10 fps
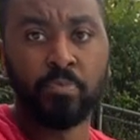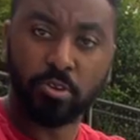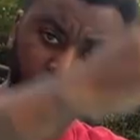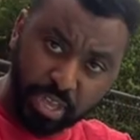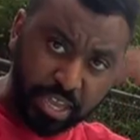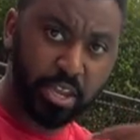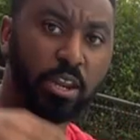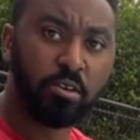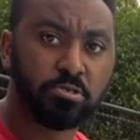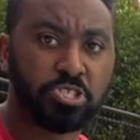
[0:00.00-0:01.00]
You take your
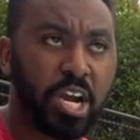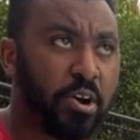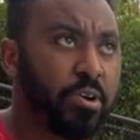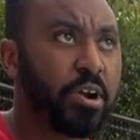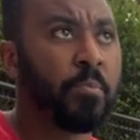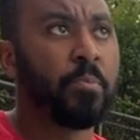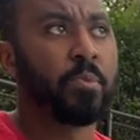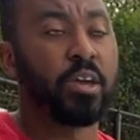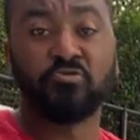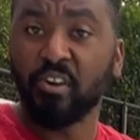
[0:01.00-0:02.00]
little shower.
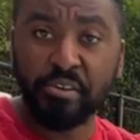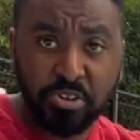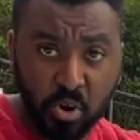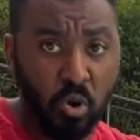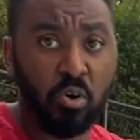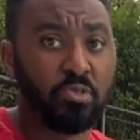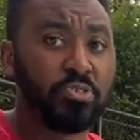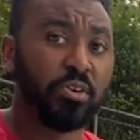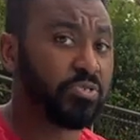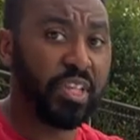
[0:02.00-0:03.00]
It's very cold,
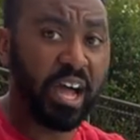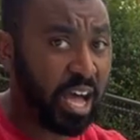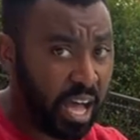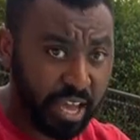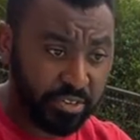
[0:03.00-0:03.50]
so it's not hot.